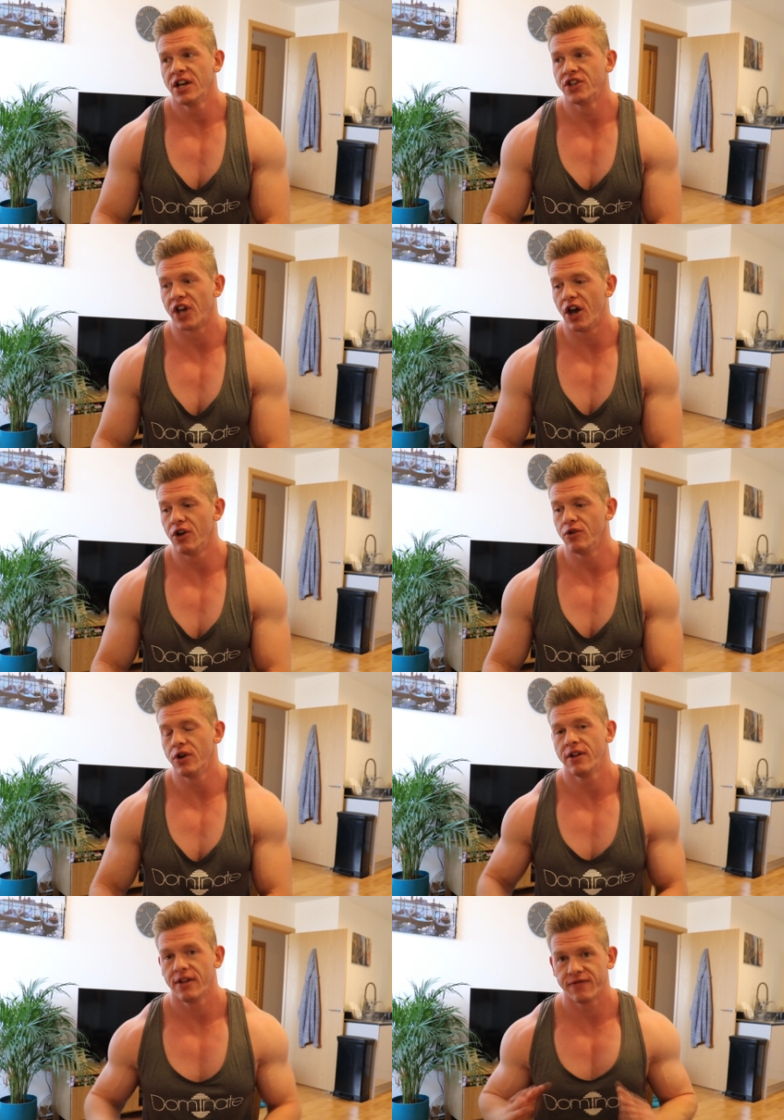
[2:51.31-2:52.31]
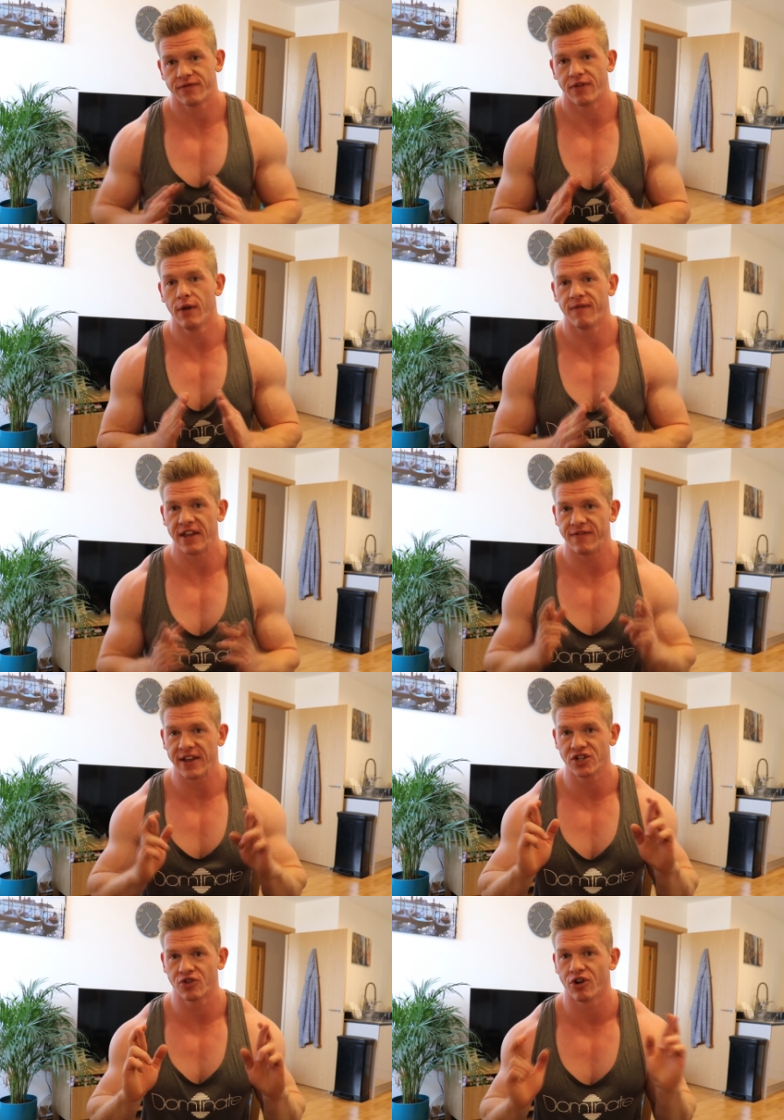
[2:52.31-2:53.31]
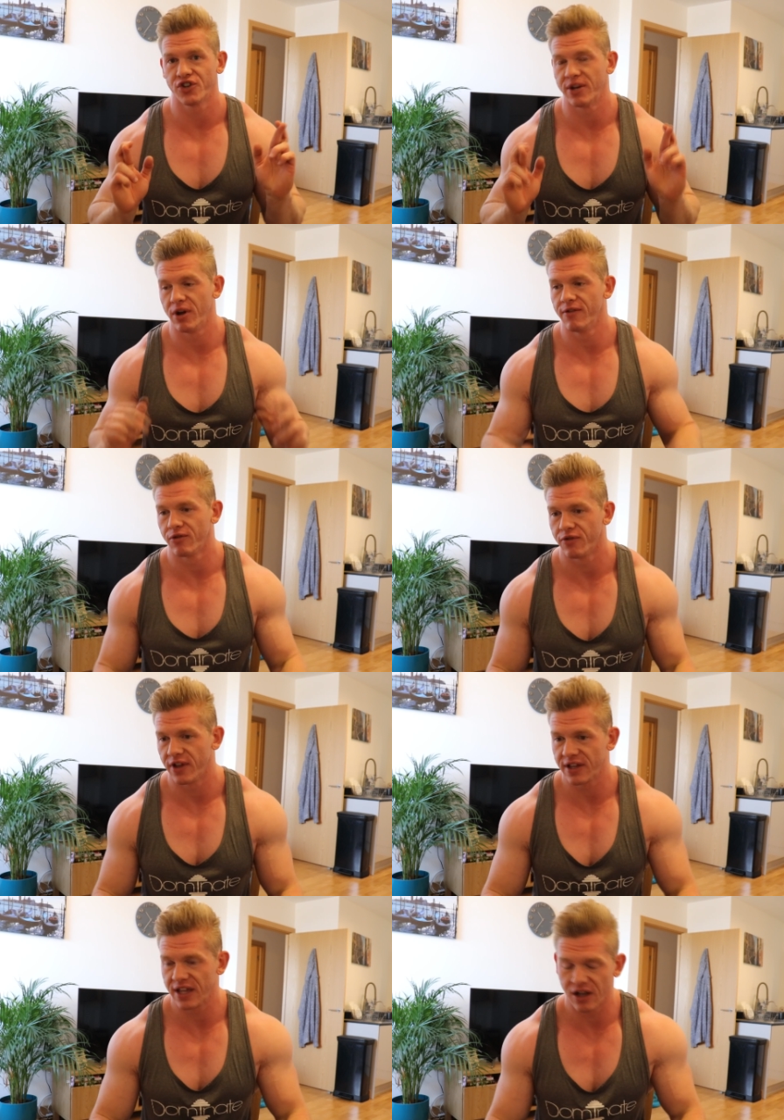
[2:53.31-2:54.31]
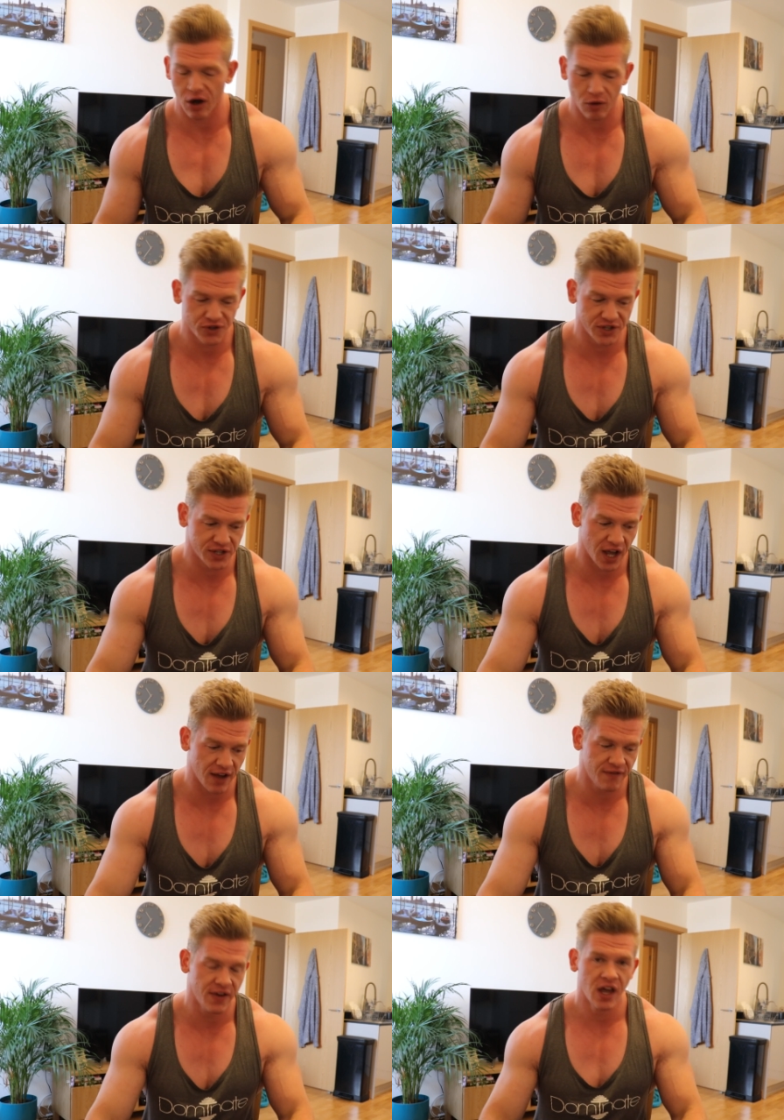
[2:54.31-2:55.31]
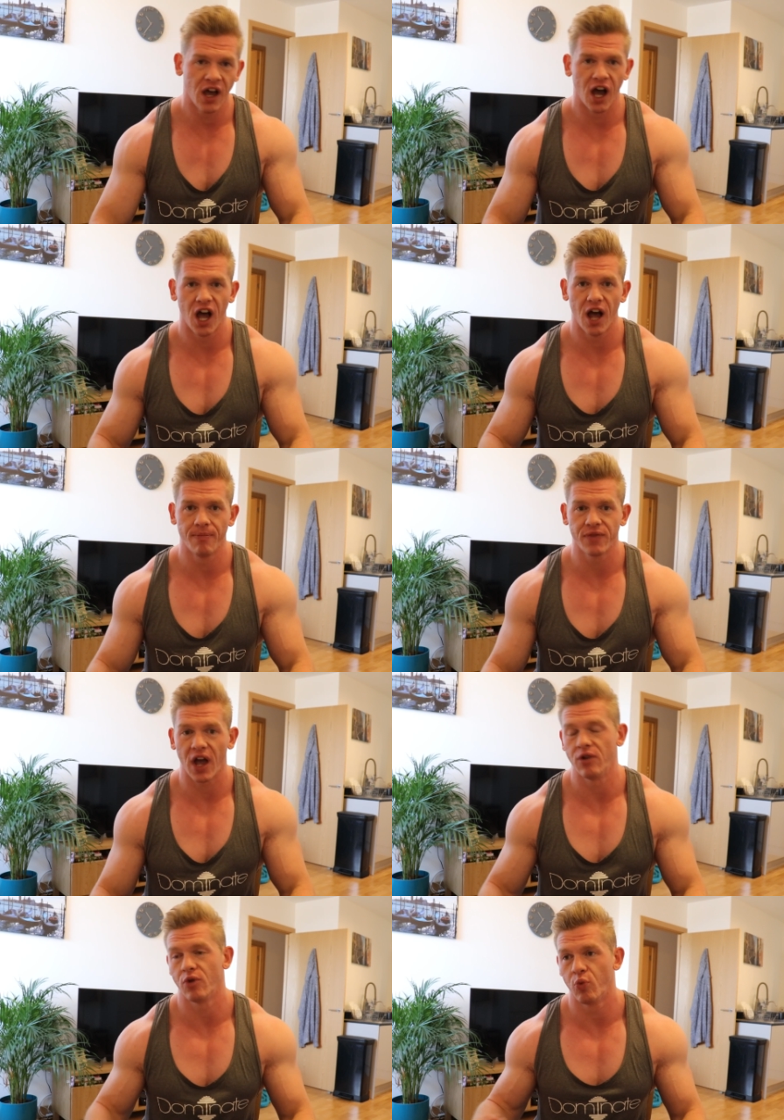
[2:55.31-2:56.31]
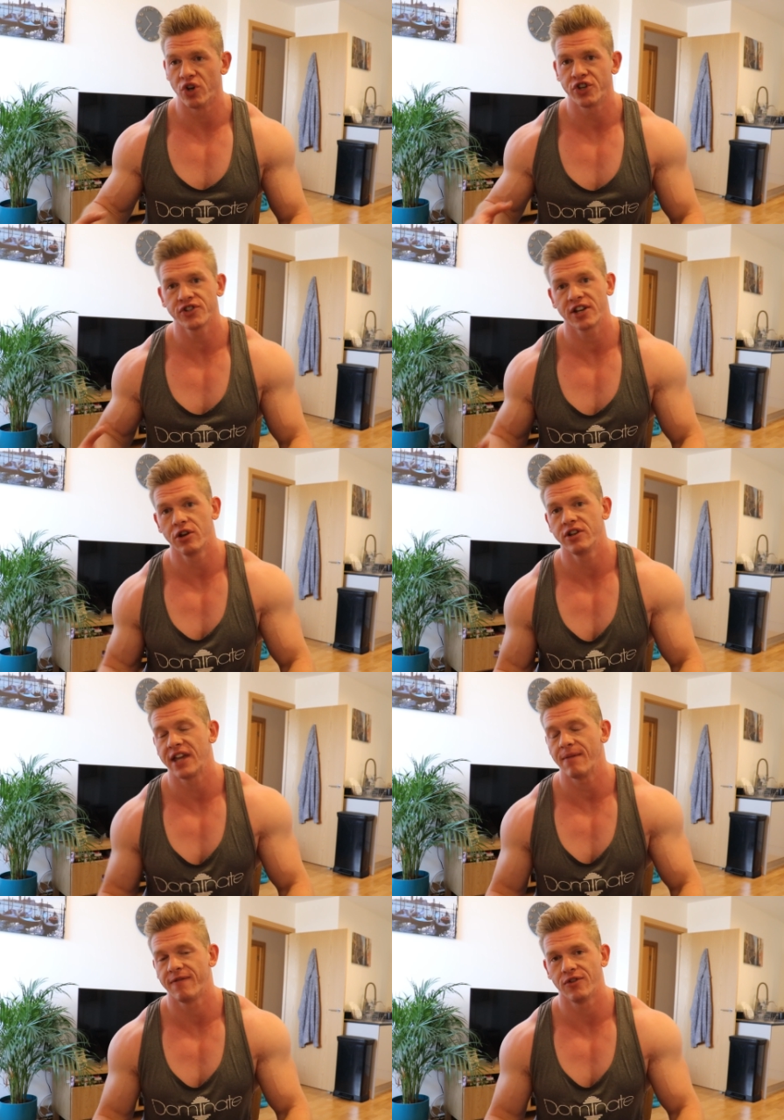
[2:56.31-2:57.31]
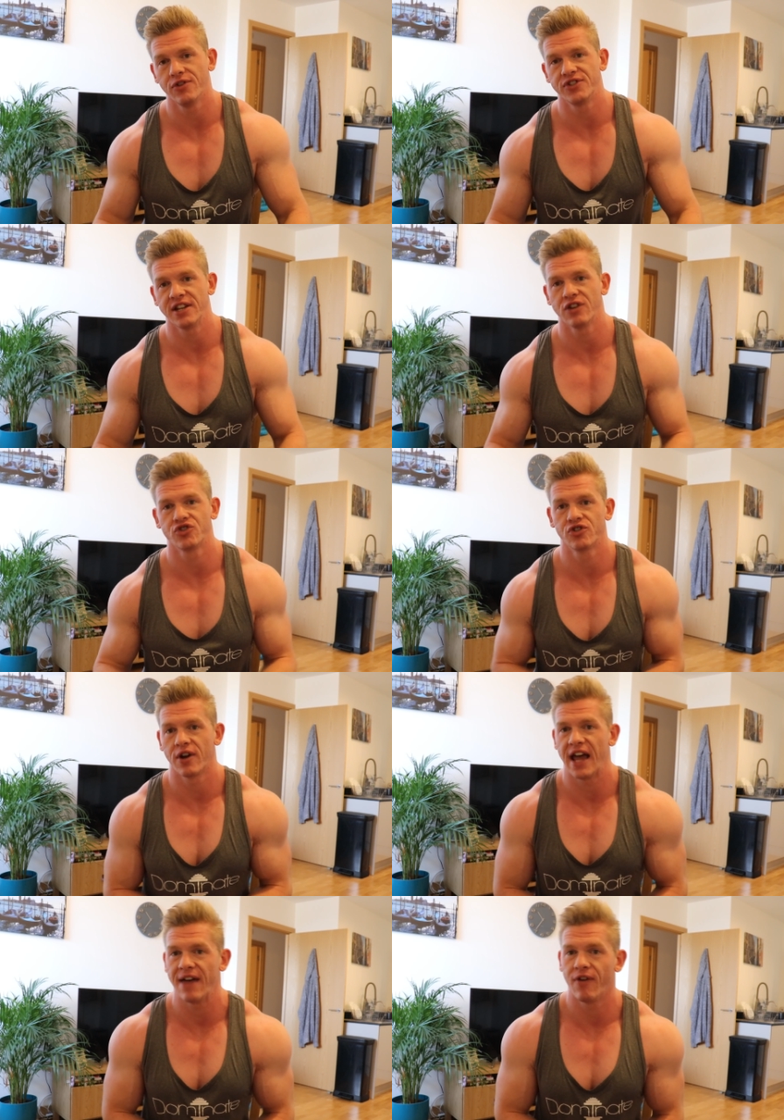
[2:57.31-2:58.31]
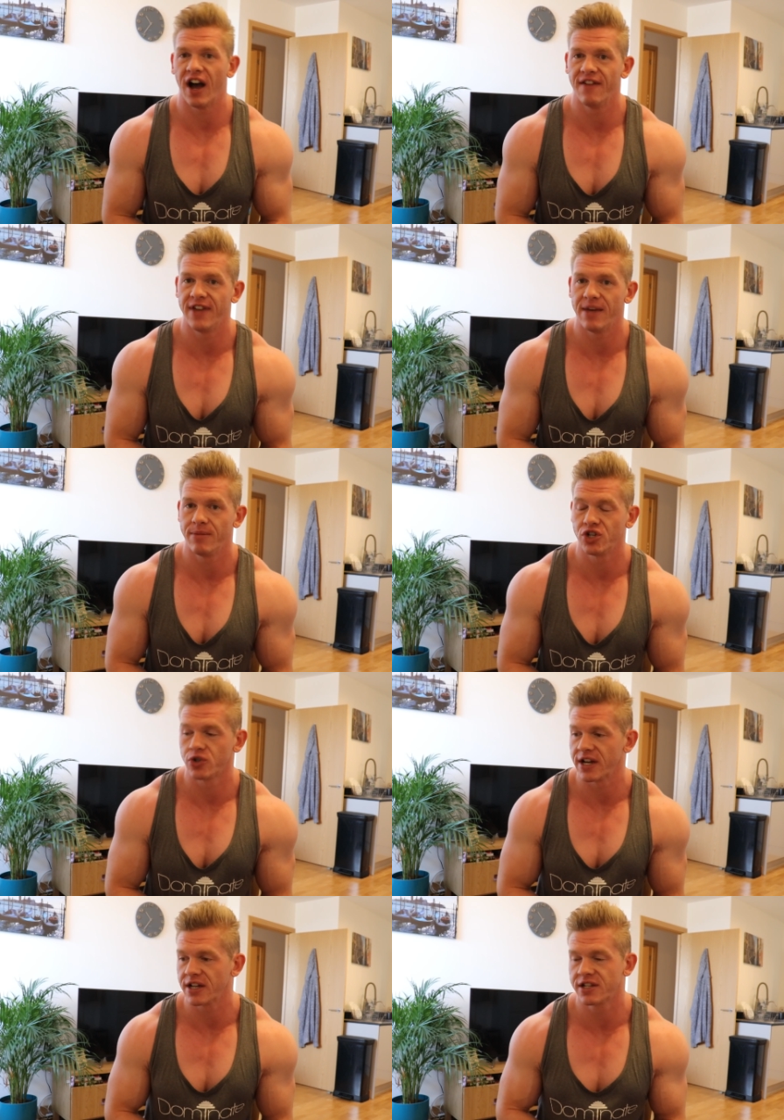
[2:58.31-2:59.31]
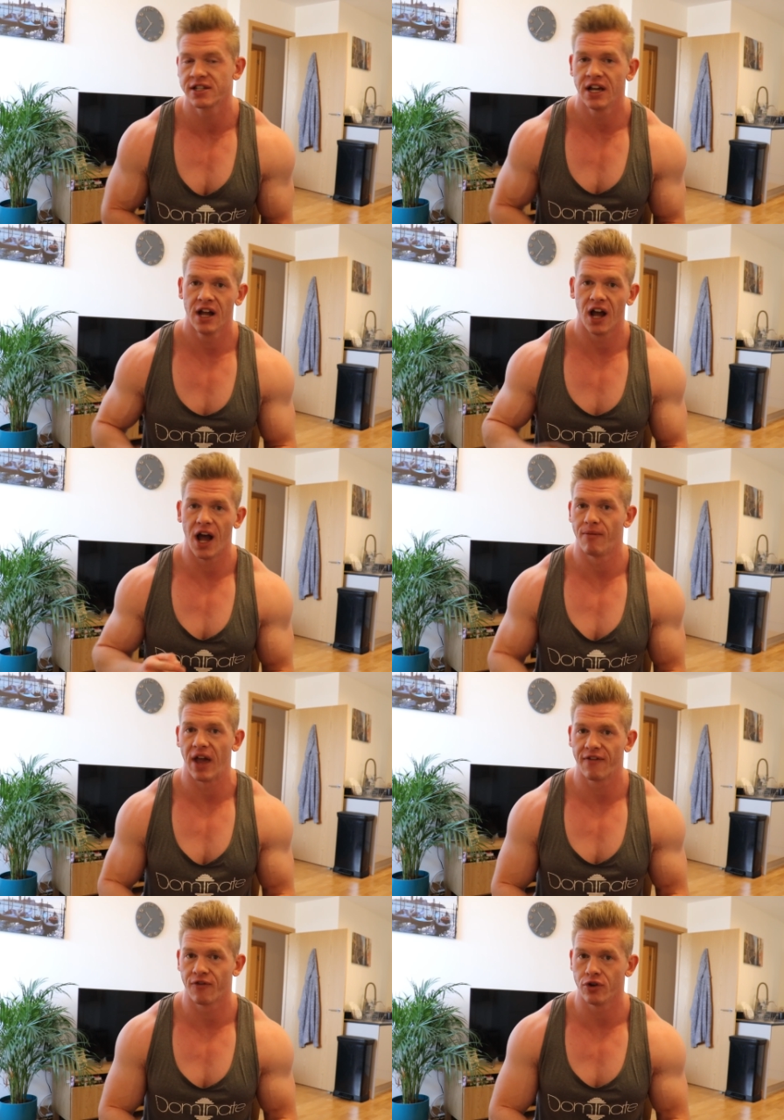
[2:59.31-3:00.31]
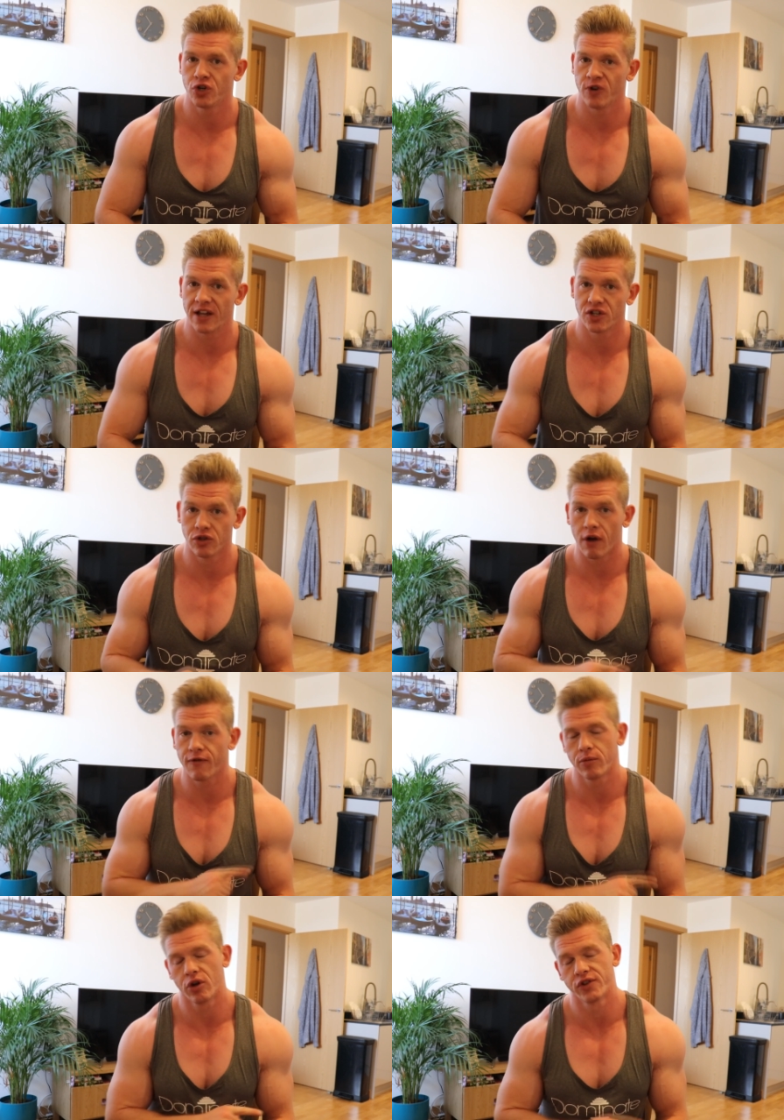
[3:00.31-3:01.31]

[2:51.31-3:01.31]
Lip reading: So hopefully, fingers crossed, I'm over all the colds and stuff. As soon as I could get foods in, I was just trying to have high vitamin drinks, like fruit drinks, not from